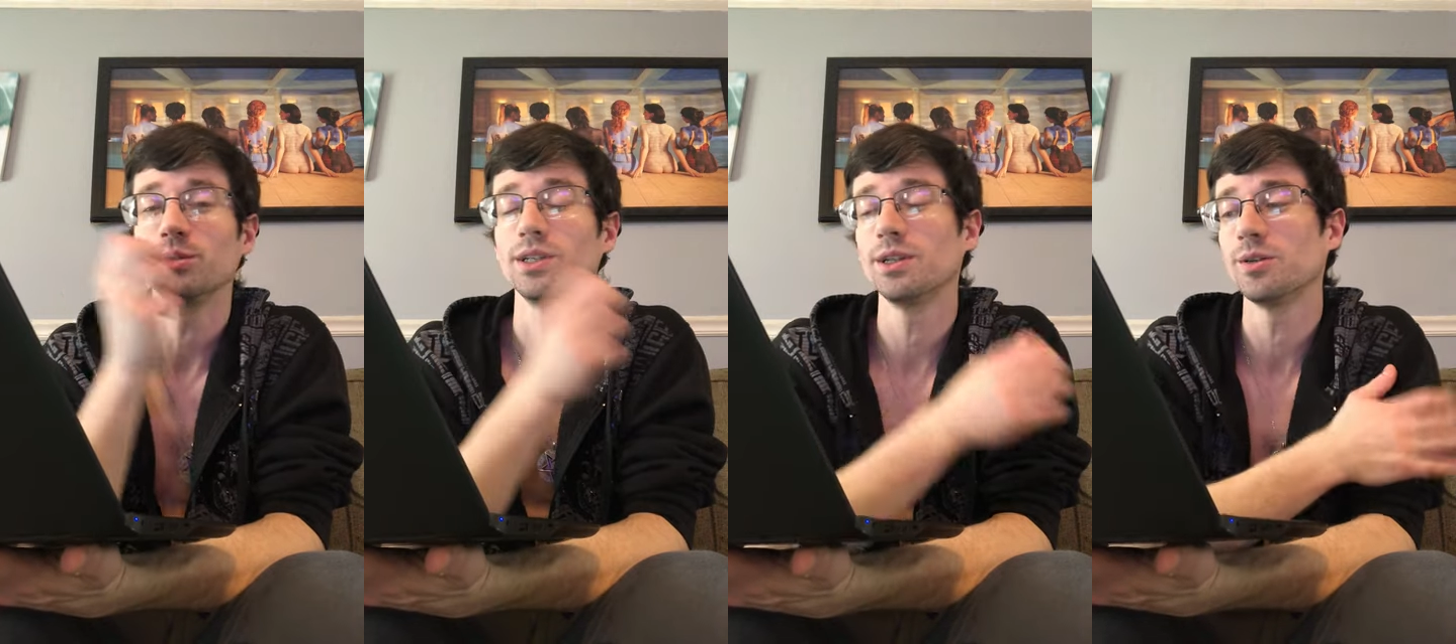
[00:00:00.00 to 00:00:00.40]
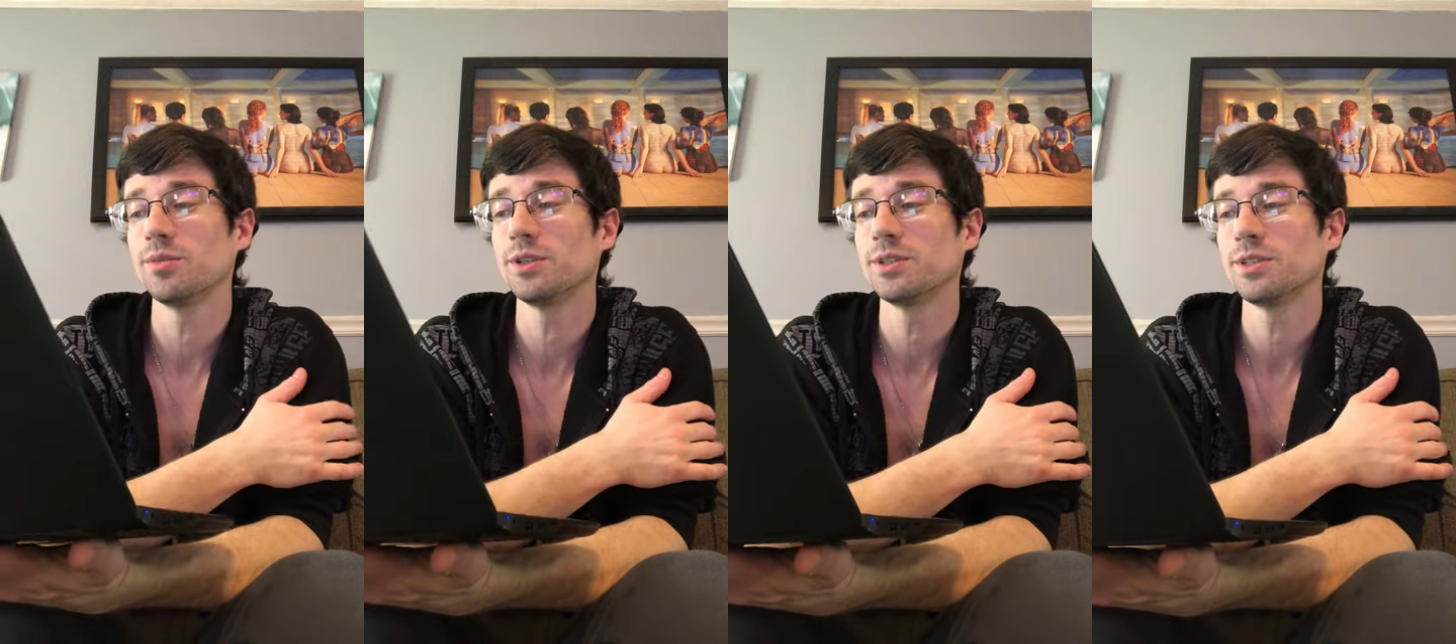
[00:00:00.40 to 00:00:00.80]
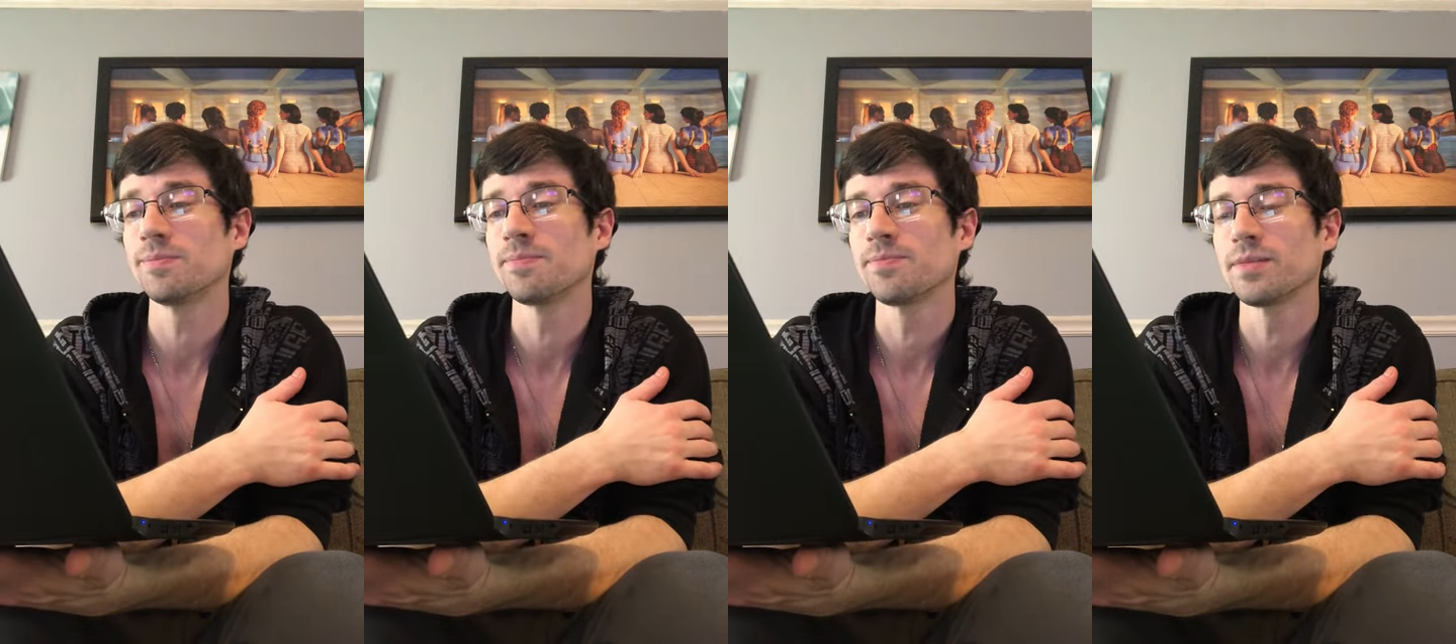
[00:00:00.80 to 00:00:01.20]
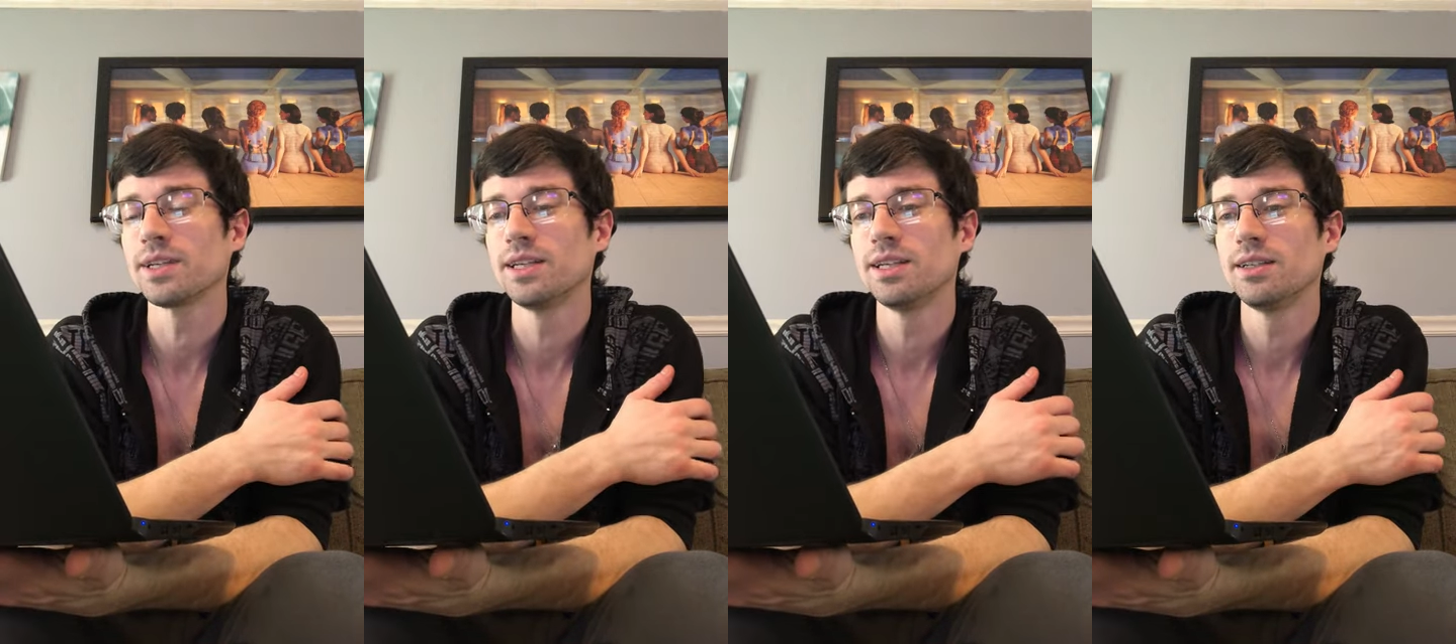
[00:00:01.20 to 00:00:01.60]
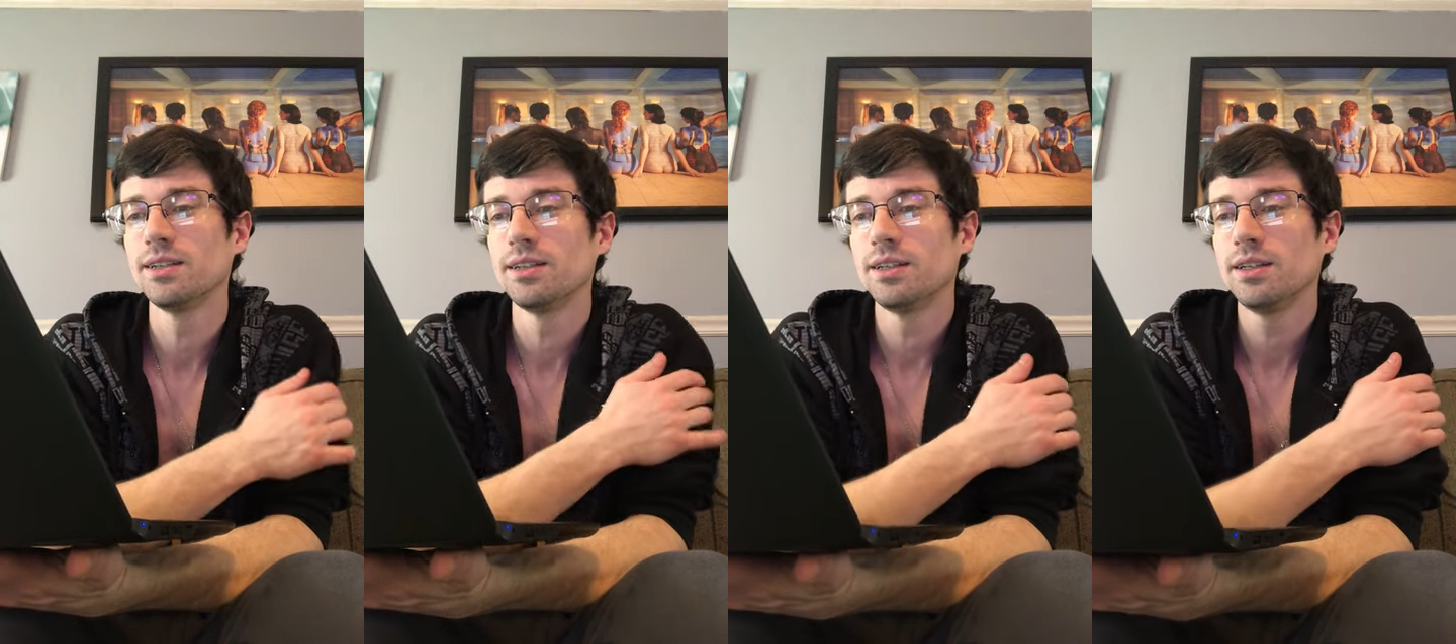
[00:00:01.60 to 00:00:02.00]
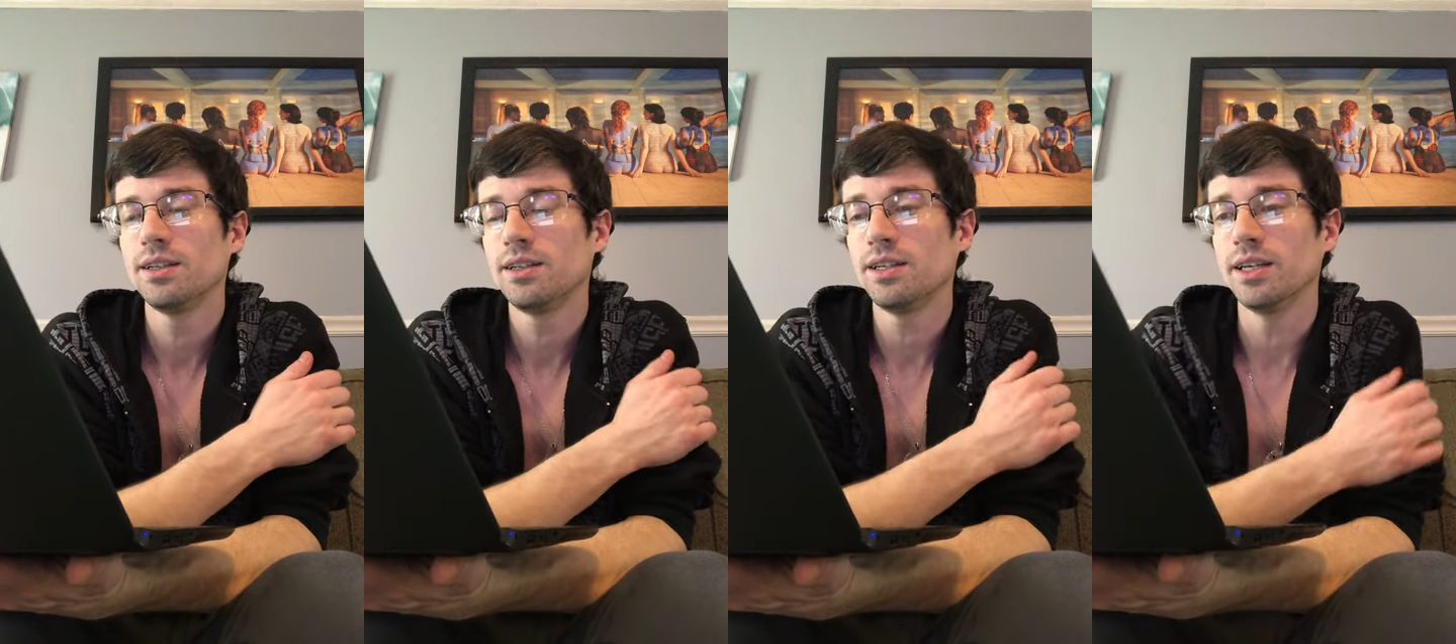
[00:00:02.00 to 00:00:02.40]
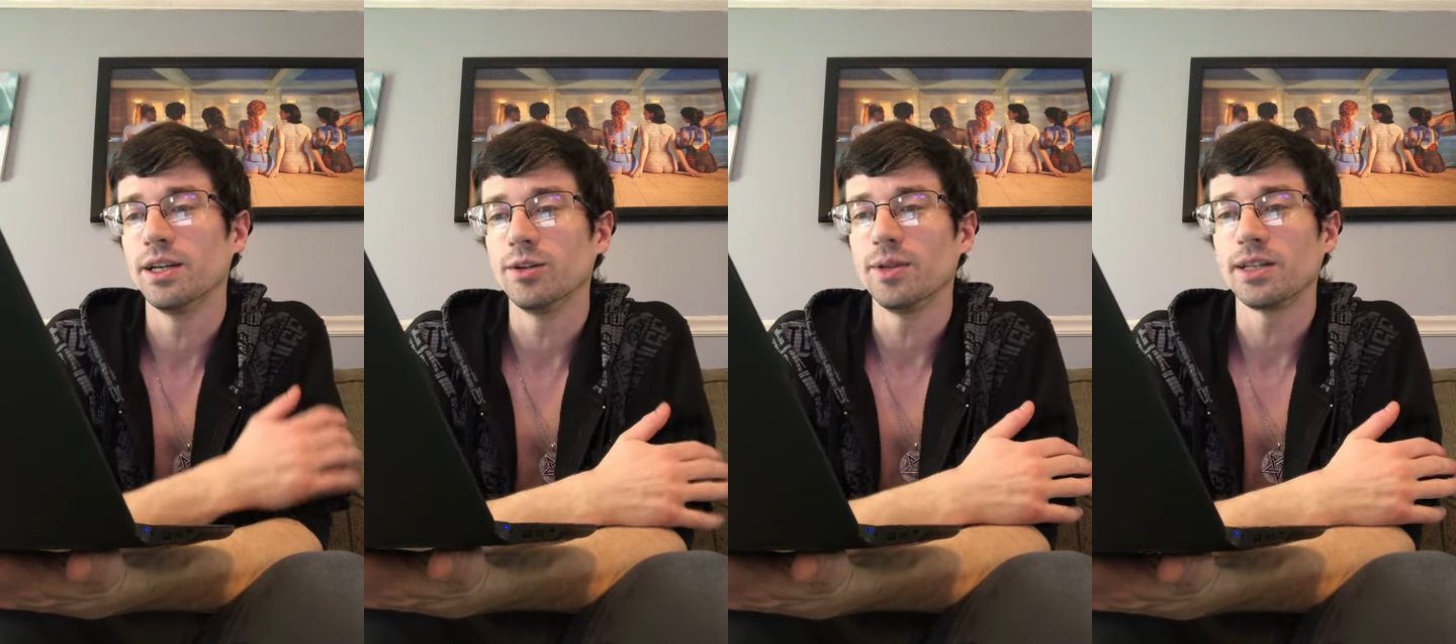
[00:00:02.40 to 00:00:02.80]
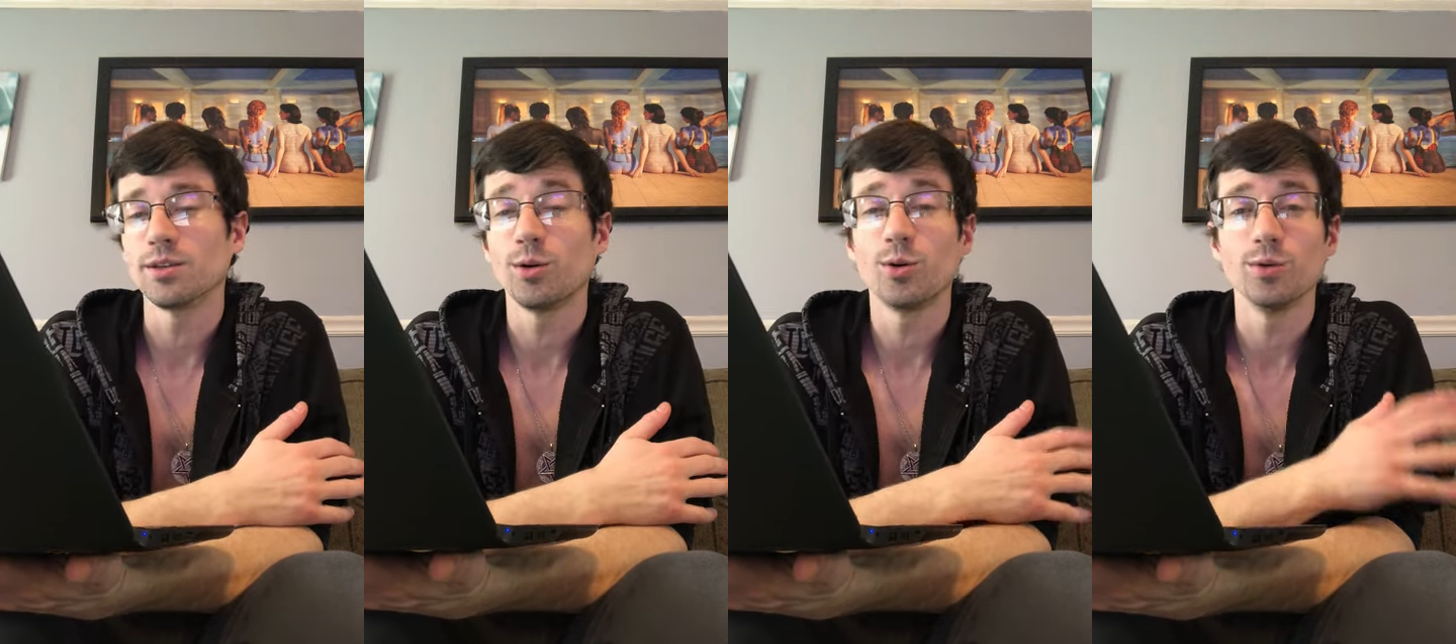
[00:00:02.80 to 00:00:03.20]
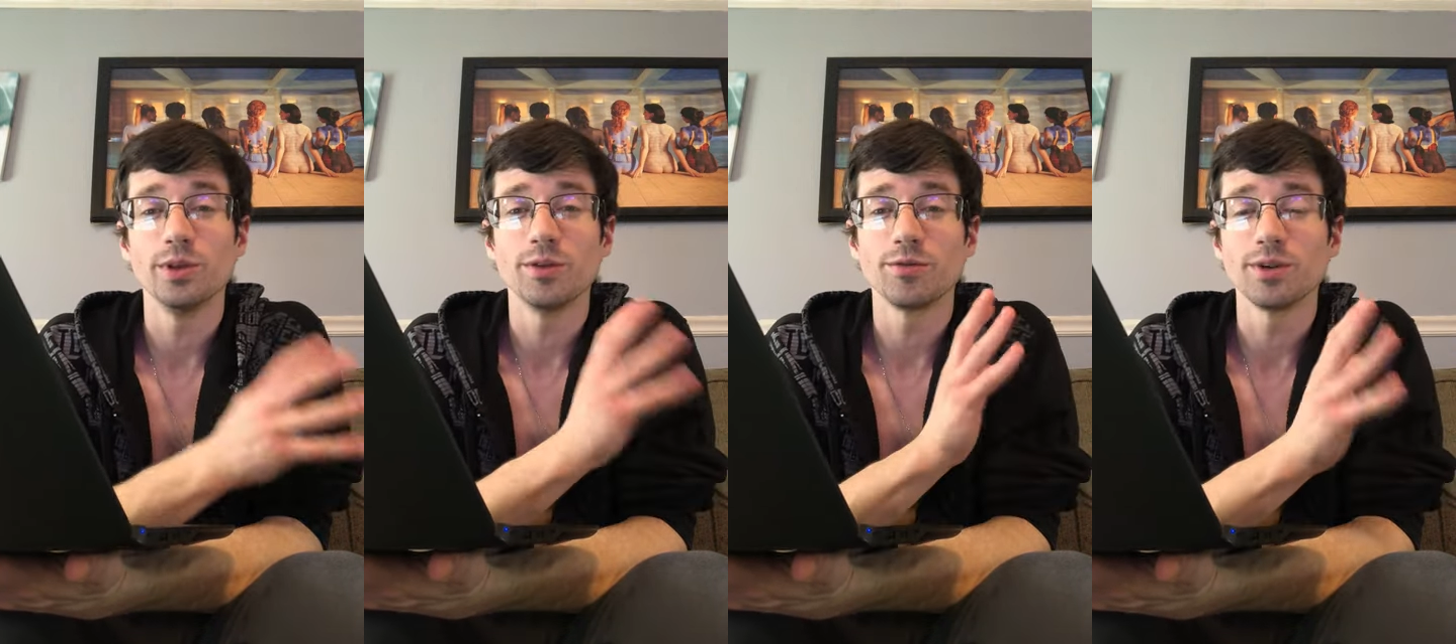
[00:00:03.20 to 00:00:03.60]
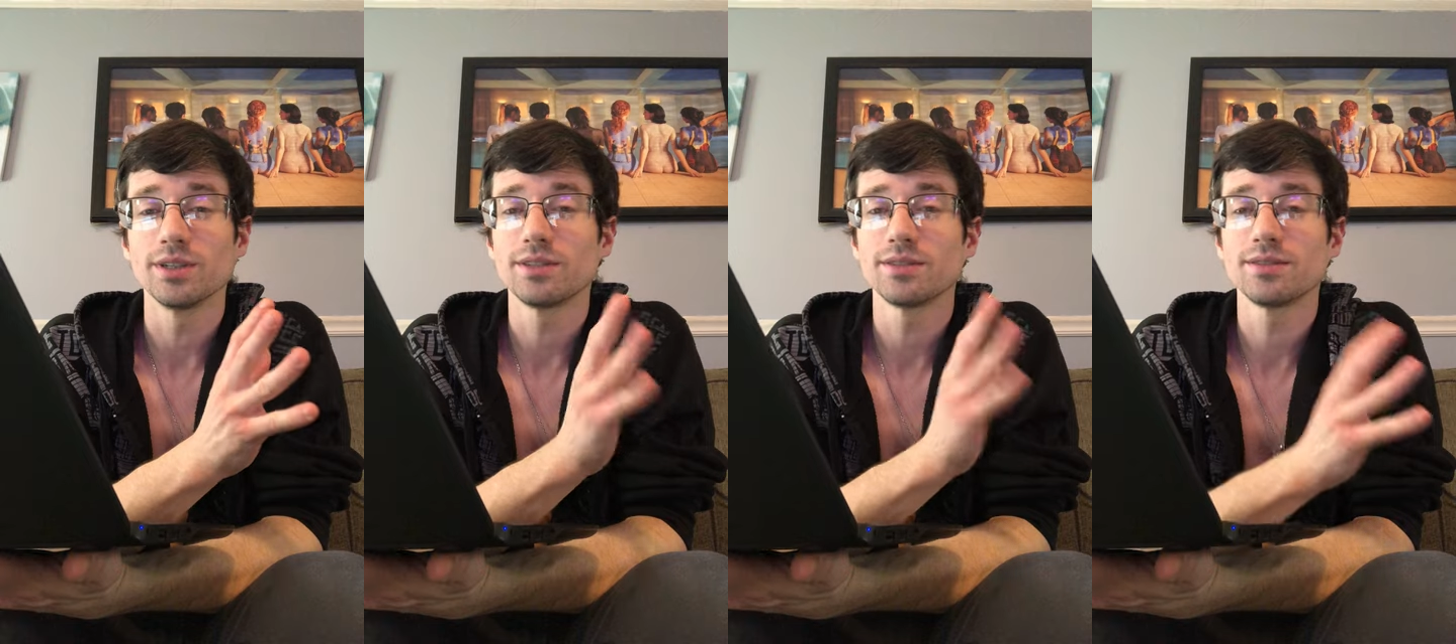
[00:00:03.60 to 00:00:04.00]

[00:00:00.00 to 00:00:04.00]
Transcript: with another person you know, that's a whole different